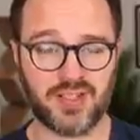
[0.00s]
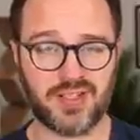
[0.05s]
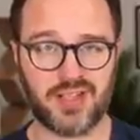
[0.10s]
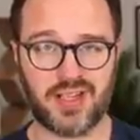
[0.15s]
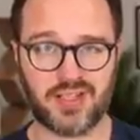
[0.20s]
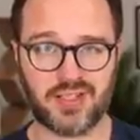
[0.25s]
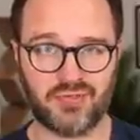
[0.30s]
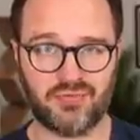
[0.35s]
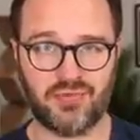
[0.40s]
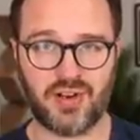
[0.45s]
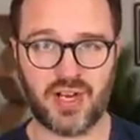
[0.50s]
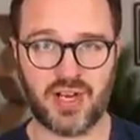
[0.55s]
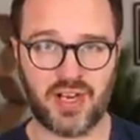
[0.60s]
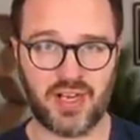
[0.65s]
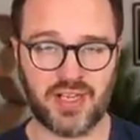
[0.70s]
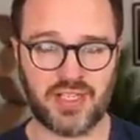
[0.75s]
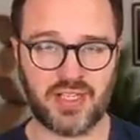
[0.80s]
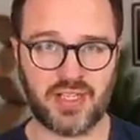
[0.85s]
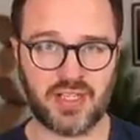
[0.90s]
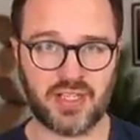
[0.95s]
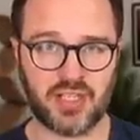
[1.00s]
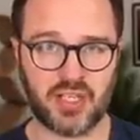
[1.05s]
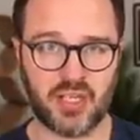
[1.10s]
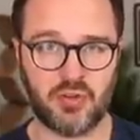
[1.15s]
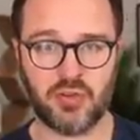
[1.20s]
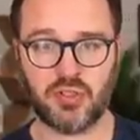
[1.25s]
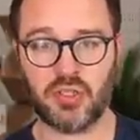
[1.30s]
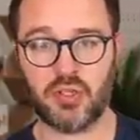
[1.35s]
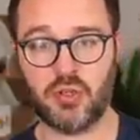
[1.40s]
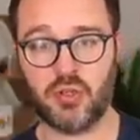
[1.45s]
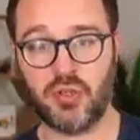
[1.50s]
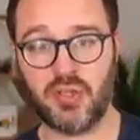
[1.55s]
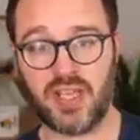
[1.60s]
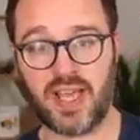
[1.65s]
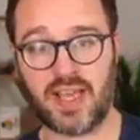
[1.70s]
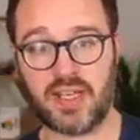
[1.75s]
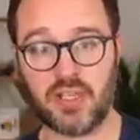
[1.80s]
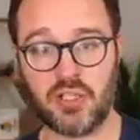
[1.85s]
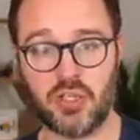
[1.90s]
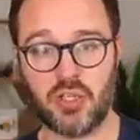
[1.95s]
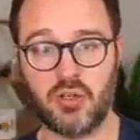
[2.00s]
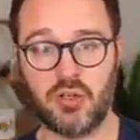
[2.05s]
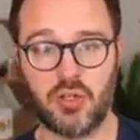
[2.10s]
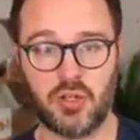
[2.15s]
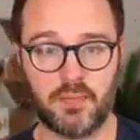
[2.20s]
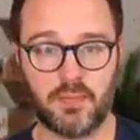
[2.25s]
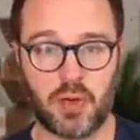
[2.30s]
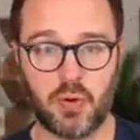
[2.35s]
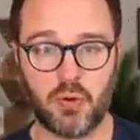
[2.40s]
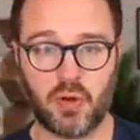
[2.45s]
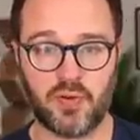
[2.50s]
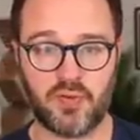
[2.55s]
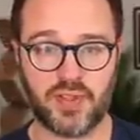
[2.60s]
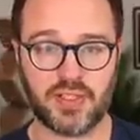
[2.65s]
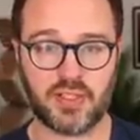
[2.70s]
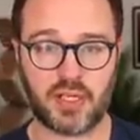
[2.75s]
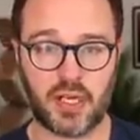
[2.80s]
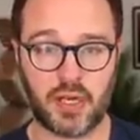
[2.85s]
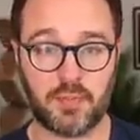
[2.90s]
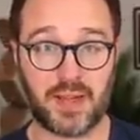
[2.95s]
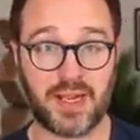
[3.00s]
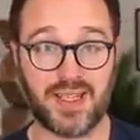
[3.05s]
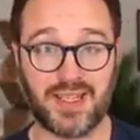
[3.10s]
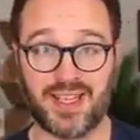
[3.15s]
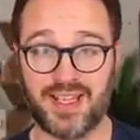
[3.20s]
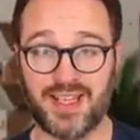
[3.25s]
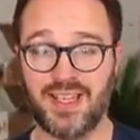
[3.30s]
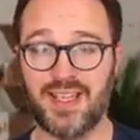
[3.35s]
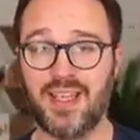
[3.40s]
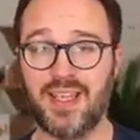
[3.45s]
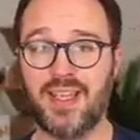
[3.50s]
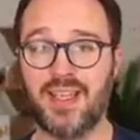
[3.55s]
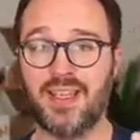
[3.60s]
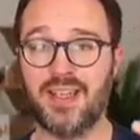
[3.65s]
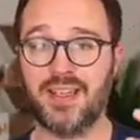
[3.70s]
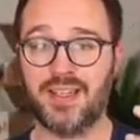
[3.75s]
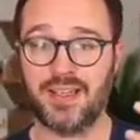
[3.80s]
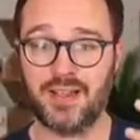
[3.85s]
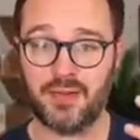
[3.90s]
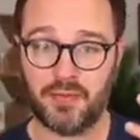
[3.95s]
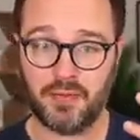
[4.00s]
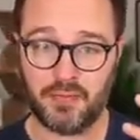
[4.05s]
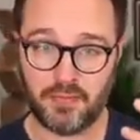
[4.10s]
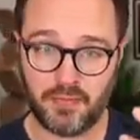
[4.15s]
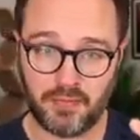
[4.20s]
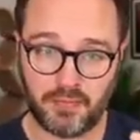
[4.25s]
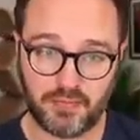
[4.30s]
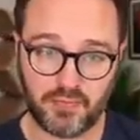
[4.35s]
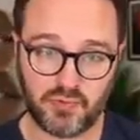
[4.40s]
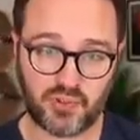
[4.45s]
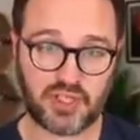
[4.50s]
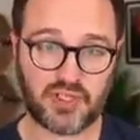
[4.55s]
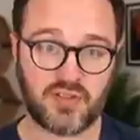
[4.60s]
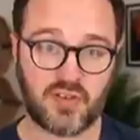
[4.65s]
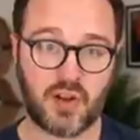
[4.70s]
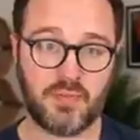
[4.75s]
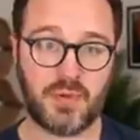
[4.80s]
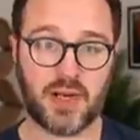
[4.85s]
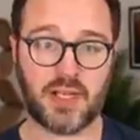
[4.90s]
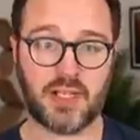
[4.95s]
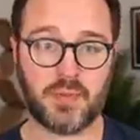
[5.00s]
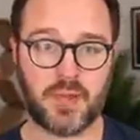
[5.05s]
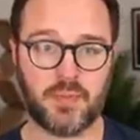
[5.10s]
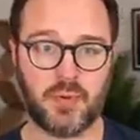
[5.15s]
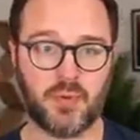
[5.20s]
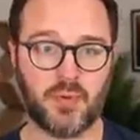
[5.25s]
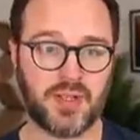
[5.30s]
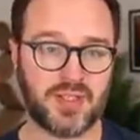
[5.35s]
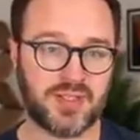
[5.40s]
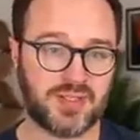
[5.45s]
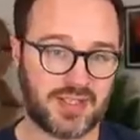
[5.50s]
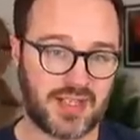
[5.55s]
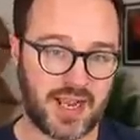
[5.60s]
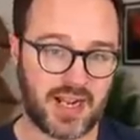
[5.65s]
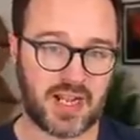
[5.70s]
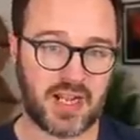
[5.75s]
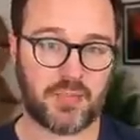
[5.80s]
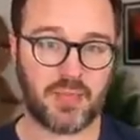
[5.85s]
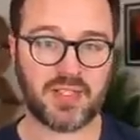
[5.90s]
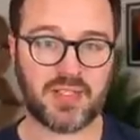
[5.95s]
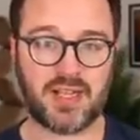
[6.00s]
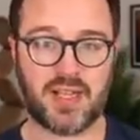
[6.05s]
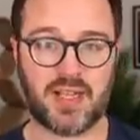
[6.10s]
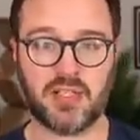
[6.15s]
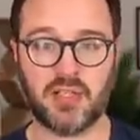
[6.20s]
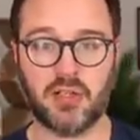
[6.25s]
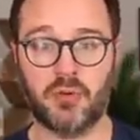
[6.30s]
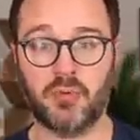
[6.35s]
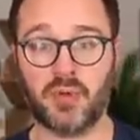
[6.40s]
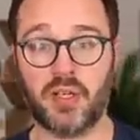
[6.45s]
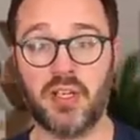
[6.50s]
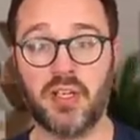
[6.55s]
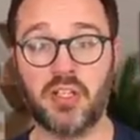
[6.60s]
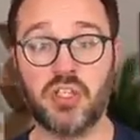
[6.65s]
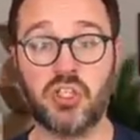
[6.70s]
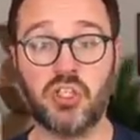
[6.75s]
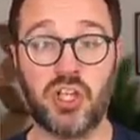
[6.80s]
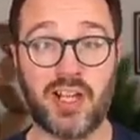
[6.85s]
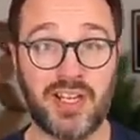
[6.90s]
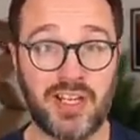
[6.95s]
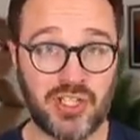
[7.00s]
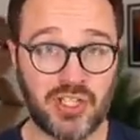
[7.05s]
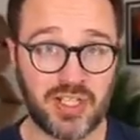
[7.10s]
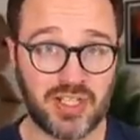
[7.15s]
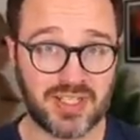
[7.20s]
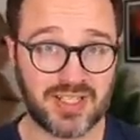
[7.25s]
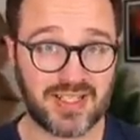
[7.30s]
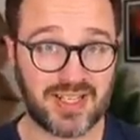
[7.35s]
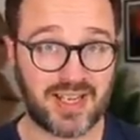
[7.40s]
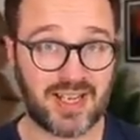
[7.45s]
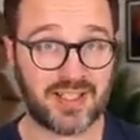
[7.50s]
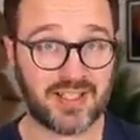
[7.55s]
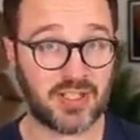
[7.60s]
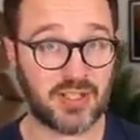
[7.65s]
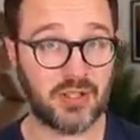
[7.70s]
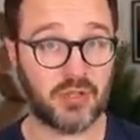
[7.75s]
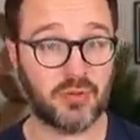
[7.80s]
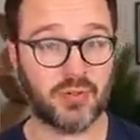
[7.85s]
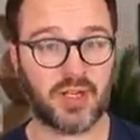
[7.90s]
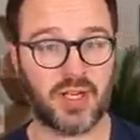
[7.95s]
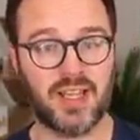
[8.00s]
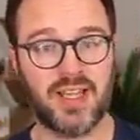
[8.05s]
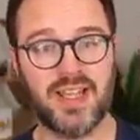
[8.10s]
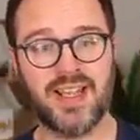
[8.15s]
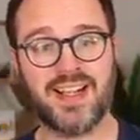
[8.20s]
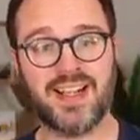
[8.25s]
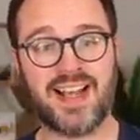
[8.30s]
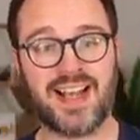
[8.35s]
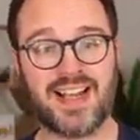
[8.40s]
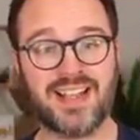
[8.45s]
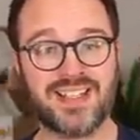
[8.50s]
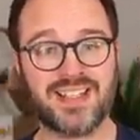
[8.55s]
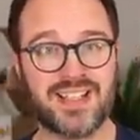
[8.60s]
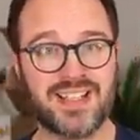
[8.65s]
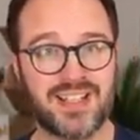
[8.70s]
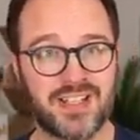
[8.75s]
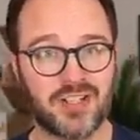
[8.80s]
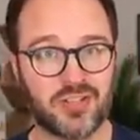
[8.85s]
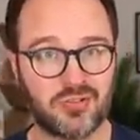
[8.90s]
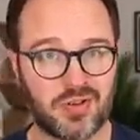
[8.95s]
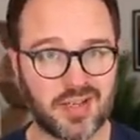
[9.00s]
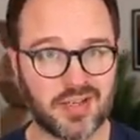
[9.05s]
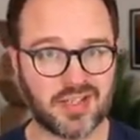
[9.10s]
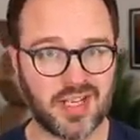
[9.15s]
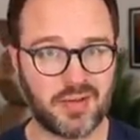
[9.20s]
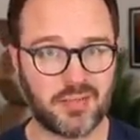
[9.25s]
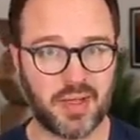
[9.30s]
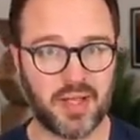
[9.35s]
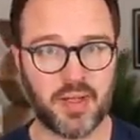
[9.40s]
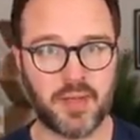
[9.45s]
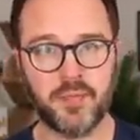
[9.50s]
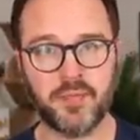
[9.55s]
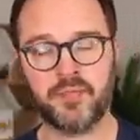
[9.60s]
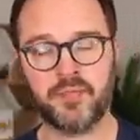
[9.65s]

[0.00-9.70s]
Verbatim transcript: So that's a really easy thing to do. So you can do the bulk of this kind of banking, transferring money to people, setting up a standing order, changing a standing order, cancelling a direct debit.